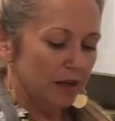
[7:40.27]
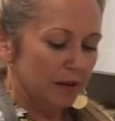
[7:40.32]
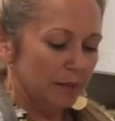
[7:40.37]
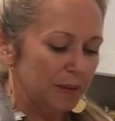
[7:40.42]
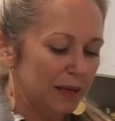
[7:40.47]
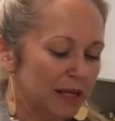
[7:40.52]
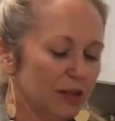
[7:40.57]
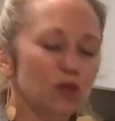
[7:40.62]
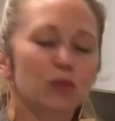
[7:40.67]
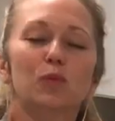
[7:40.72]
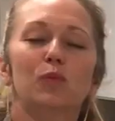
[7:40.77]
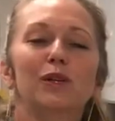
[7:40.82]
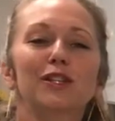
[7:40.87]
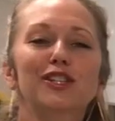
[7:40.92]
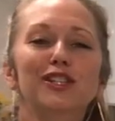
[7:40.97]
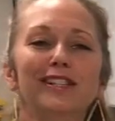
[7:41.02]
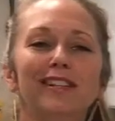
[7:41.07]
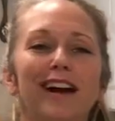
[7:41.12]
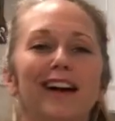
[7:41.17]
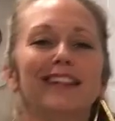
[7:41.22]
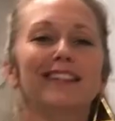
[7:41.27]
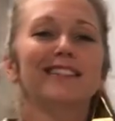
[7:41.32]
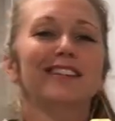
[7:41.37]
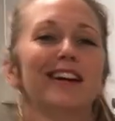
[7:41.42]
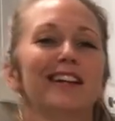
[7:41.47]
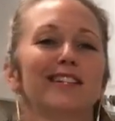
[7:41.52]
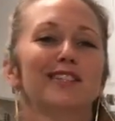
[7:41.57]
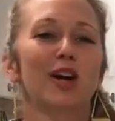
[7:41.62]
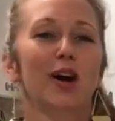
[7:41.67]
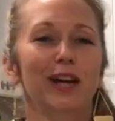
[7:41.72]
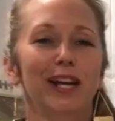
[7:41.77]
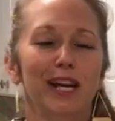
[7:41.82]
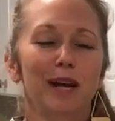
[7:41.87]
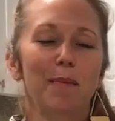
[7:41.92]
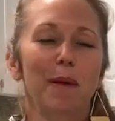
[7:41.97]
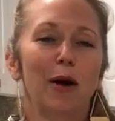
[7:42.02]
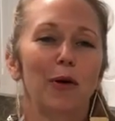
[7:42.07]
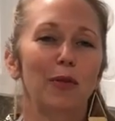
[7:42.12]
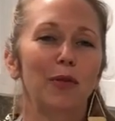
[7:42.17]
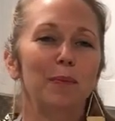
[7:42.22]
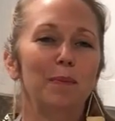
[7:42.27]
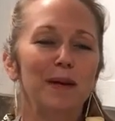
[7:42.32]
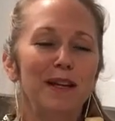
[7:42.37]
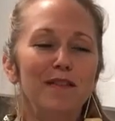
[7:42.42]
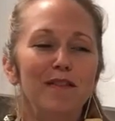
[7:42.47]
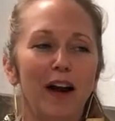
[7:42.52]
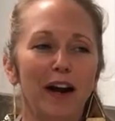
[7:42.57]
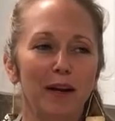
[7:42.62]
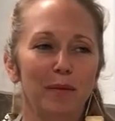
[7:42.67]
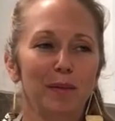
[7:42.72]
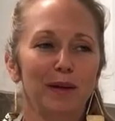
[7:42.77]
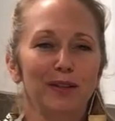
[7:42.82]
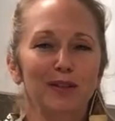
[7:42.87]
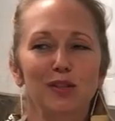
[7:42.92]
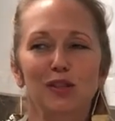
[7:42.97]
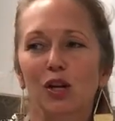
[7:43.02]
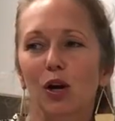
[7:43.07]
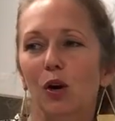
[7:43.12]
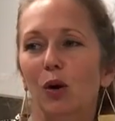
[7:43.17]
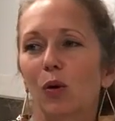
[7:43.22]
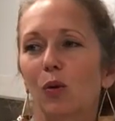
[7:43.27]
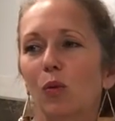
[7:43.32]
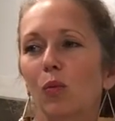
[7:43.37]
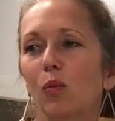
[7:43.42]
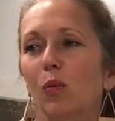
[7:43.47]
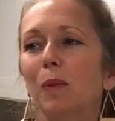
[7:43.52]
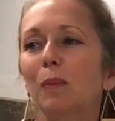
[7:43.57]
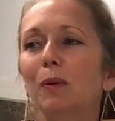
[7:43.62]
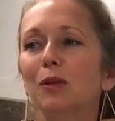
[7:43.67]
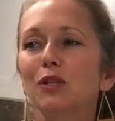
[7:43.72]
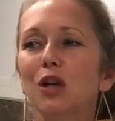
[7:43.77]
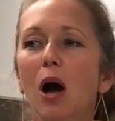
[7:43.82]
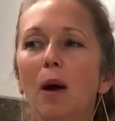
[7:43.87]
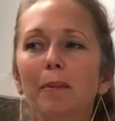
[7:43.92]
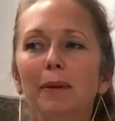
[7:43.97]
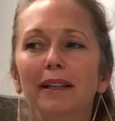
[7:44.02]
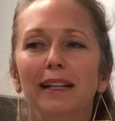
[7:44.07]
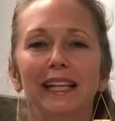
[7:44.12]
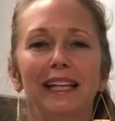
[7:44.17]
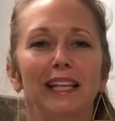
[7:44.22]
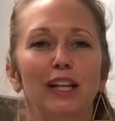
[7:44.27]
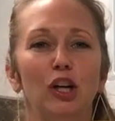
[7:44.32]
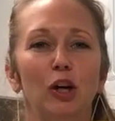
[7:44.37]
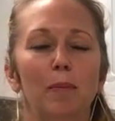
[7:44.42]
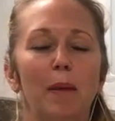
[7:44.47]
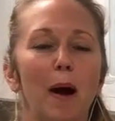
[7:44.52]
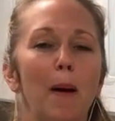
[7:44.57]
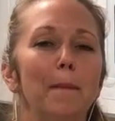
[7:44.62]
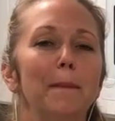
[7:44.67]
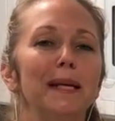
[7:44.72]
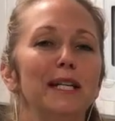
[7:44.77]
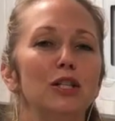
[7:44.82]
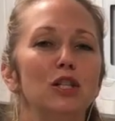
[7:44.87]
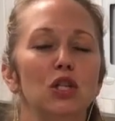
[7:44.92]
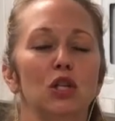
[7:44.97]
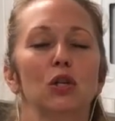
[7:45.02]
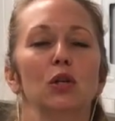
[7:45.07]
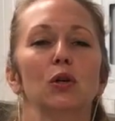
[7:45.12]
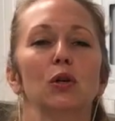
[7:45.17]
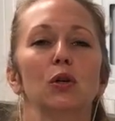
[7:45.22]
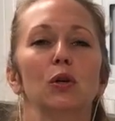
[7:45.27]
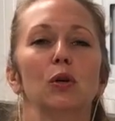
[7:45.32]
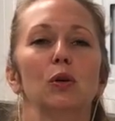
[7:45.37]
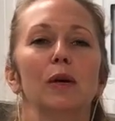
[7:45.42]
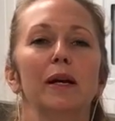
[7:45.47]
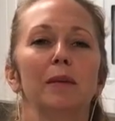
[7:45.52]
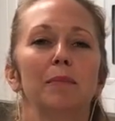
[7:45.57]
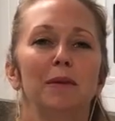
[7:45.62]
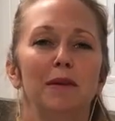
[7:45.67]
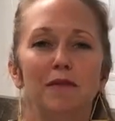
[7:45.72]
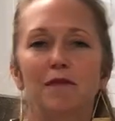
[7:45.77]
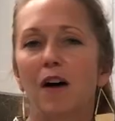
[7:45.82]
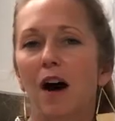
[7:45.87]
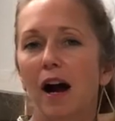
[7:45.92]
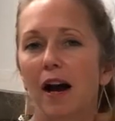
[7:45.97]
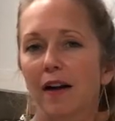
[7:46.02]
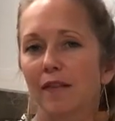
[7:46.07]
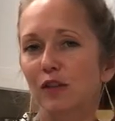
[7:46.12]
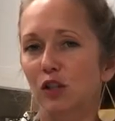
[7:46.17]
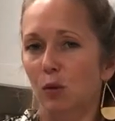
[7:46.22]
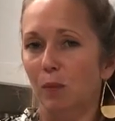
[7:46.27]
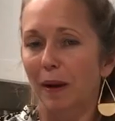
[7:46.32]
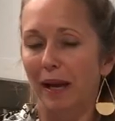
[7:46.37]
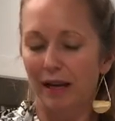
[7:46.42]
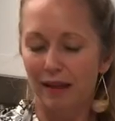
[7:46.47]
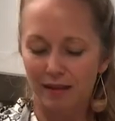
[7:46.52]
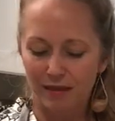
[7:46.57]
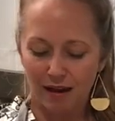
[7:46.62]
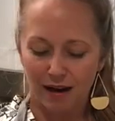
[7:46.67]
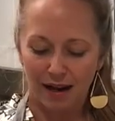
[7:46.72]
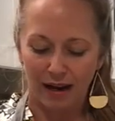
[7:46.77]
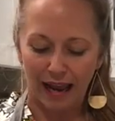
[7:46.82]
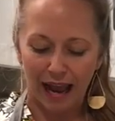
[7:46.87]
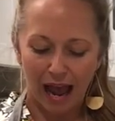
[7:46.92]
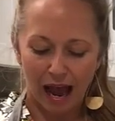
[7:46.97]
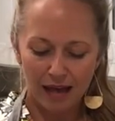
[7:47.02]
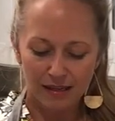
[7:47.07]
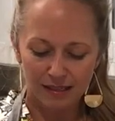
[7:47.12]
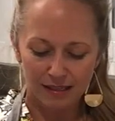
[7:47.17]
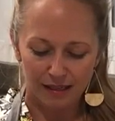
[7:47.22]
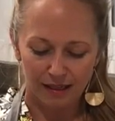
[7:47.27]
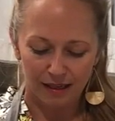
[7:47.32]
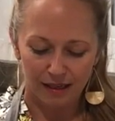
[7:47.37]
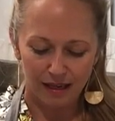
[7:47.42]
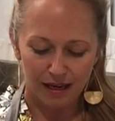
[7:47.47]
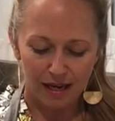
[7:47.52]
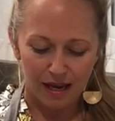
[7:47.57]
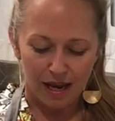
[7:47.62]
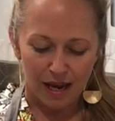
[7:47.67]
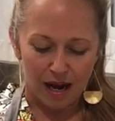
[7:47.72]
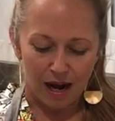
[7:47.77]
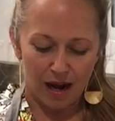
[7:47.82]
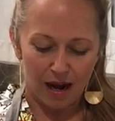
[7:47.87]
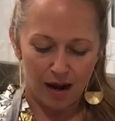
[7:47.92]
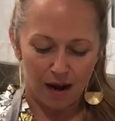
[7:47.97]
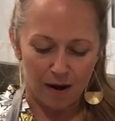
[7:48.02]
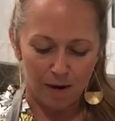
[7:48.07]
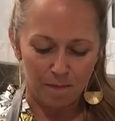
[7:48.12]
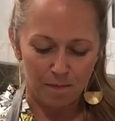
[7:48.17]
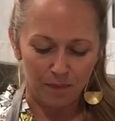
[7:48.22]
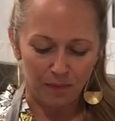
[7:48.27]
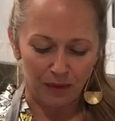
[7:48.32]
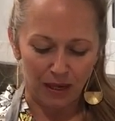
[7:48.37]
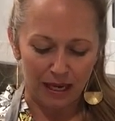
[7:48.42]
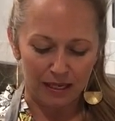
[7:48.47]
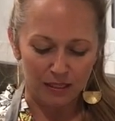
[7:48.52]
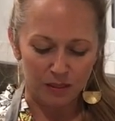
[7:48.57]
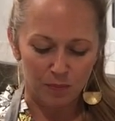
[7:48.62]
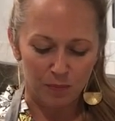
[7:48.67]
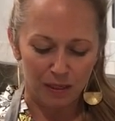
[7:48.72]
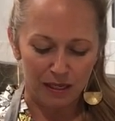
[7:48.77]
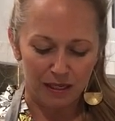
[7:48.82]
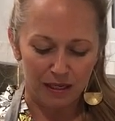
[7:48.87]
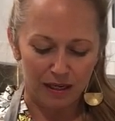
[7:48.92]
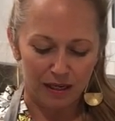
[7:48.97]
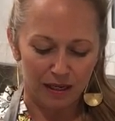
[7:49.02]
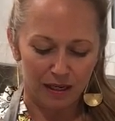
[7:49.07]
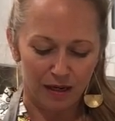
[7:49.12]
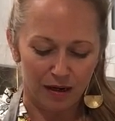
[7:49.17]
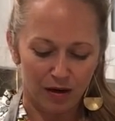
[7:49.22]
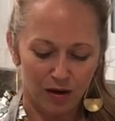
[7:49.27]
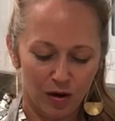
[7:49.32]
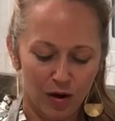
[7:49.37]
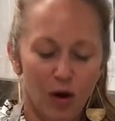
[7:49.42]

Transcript: because we just got done talking about the B vitamins. So we predominantly hear about B2 and B5, so pantothenic acid, as being